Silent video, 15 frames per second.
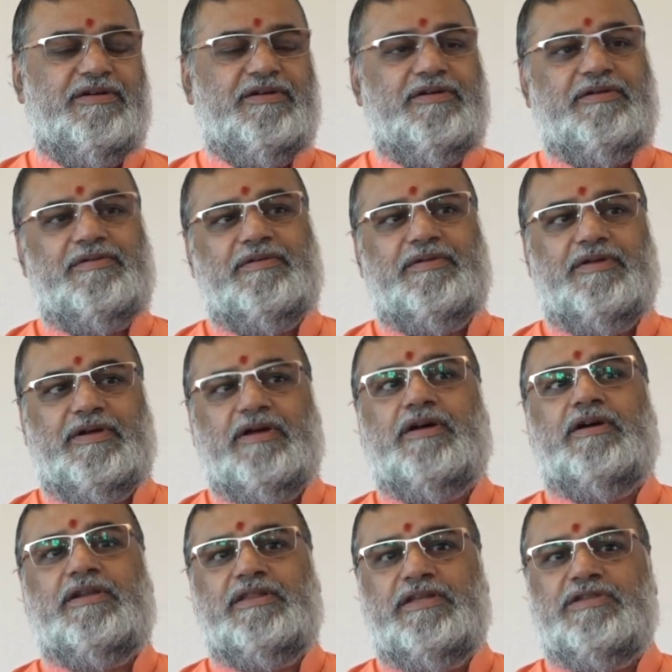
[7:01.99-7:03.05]
or
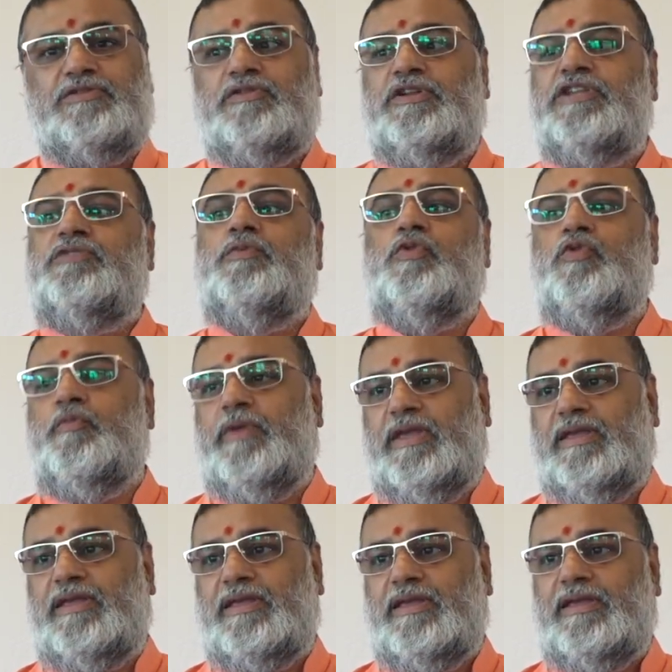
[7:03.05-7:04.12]
earth is known as
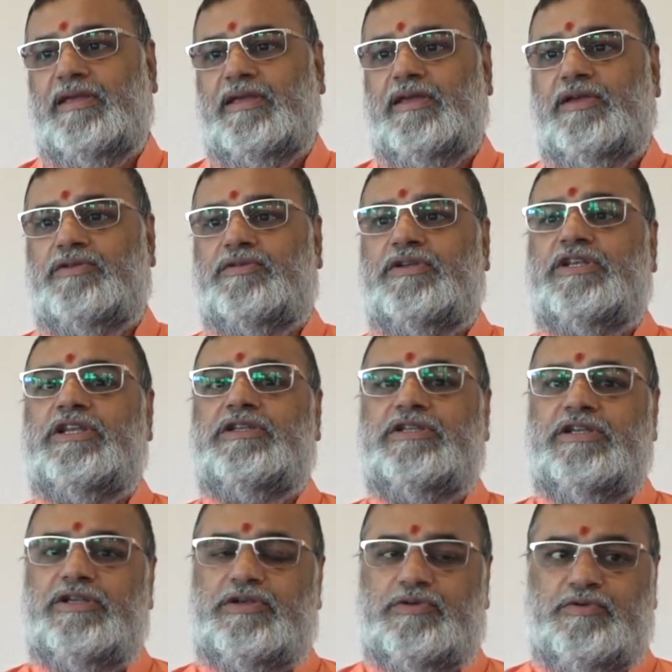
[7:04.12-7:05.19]
Bhumi. So,
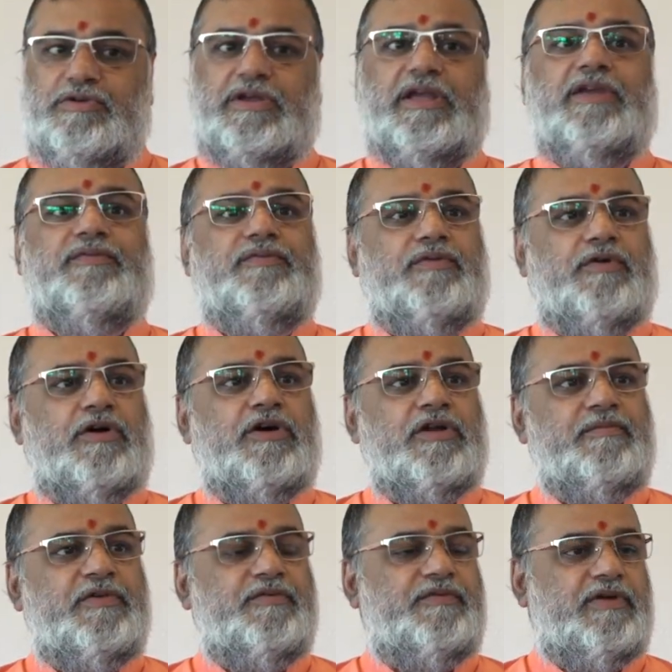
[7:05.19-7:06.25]
she took a
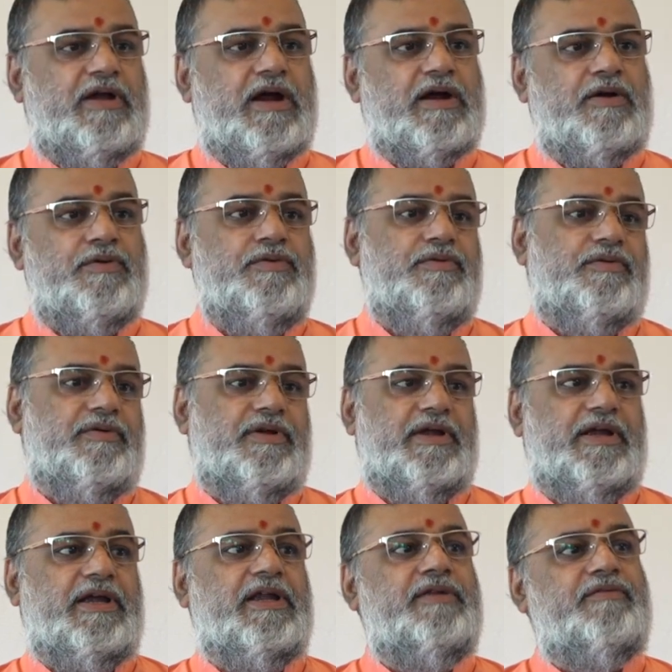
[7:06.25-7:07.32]
form of cow
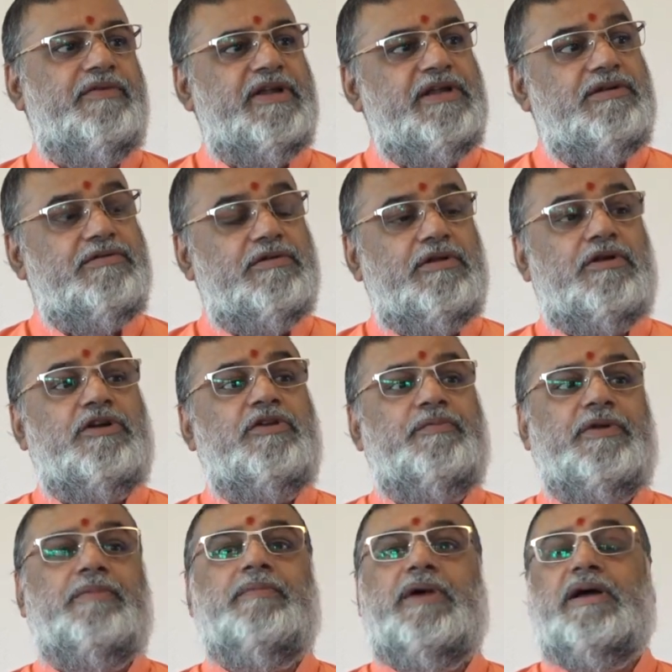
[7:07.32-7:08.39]
and went to Lord
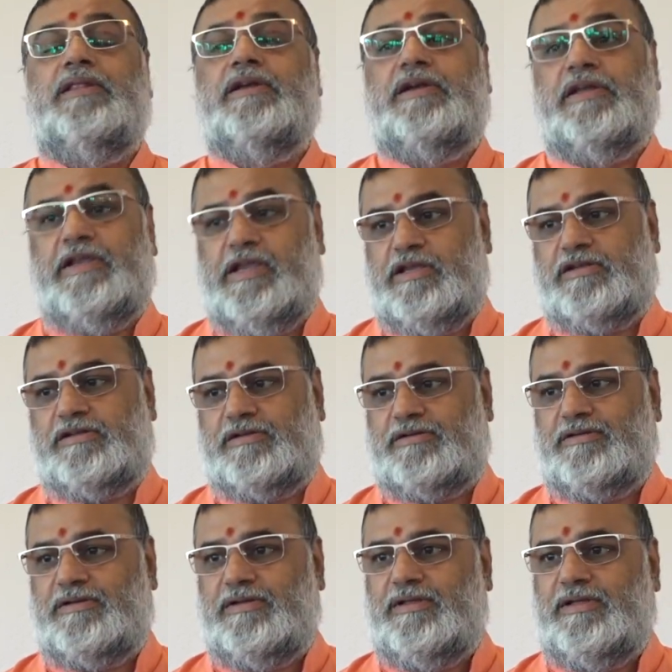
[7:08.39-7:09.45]
Brahma, the creator,
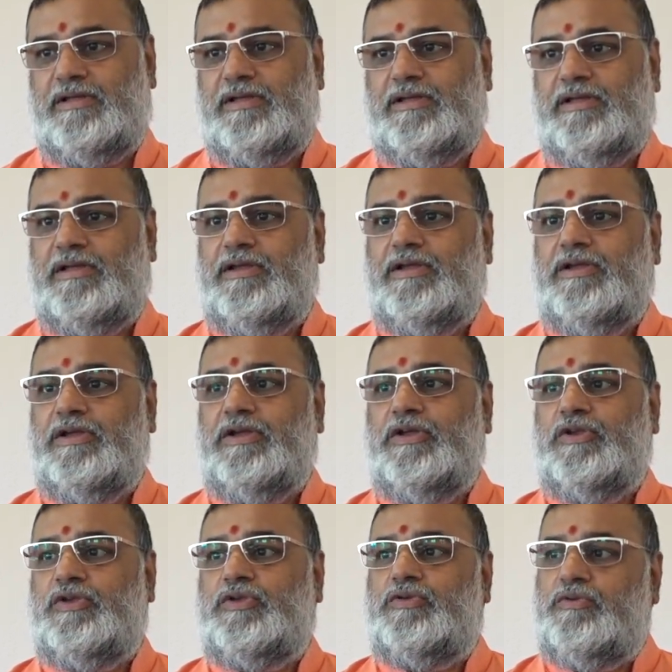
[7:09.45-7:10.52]

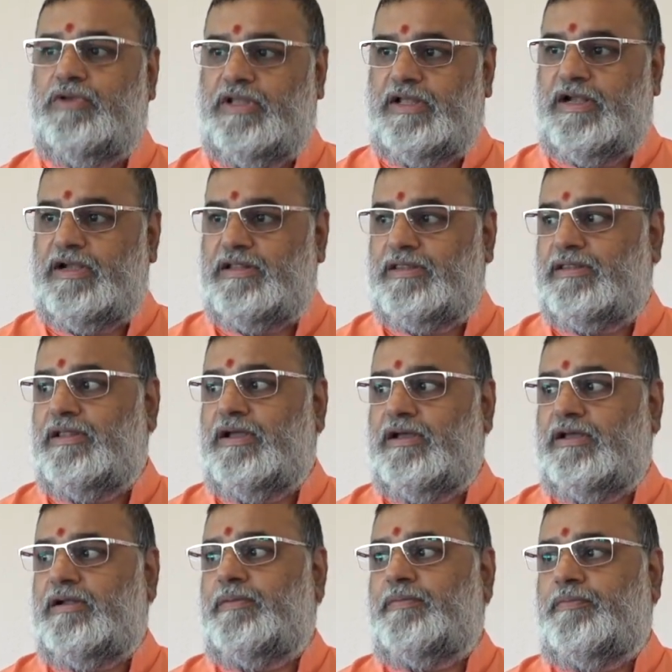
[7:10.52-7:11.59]
to narrate
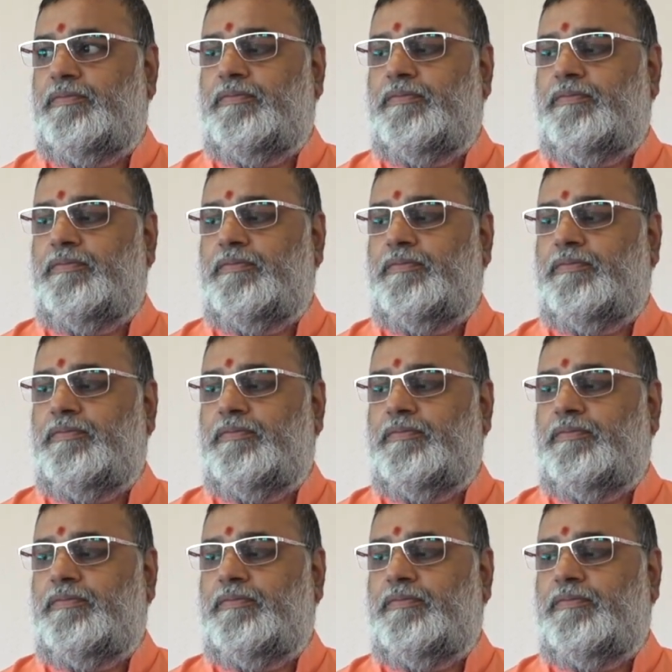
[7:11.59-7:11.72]
her